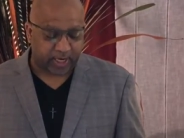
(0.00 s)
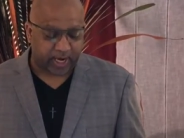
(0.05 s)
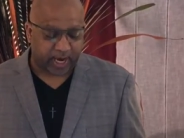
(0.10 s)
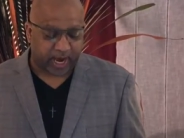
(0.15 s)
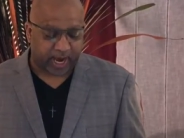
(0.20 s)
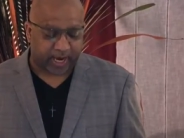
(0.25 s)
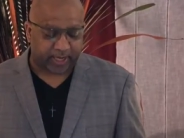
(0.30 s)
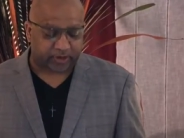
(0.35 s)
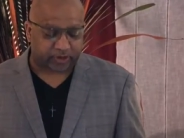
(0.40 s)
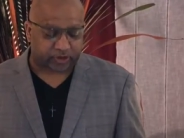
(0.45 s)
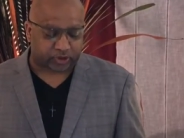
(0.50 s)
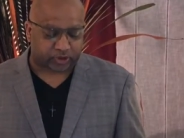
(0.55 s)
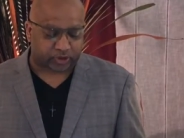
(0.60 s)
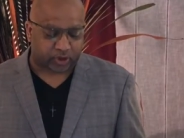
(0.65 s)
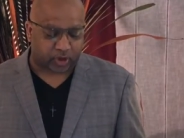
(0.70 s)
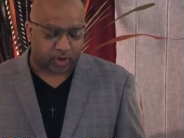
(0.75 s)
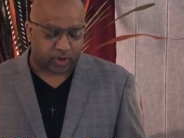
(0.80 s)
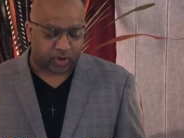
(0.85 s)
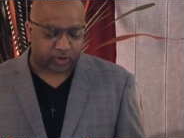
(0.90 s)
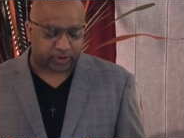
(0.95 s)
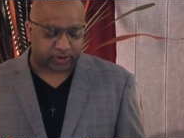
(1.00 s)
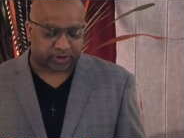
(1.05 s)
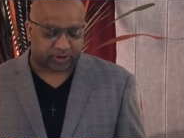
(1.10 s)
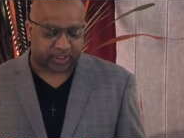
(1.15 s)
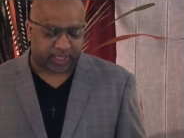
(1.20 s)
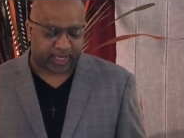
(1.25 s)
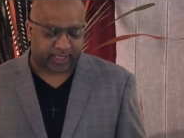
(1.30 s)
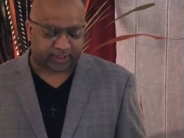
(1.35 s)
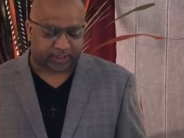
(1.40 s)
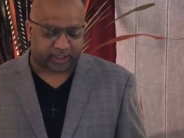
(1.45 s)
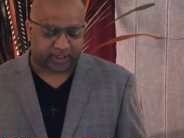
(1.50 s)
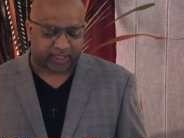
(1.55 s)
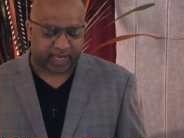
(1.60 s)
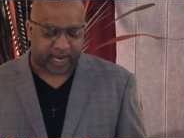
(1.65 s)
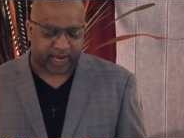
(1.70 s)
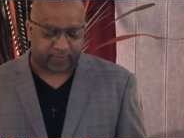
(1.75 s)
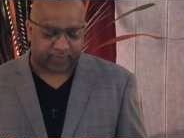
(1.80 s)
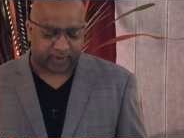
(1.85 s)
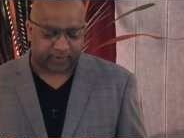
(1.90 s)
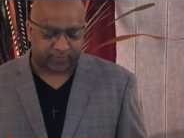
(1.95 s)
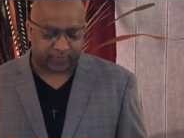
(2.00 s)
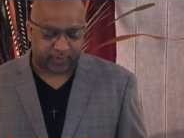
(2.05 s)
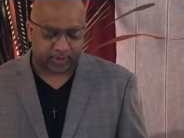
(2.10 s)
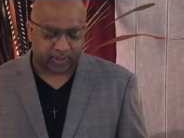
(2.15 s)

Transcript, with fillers: And Saul said to David,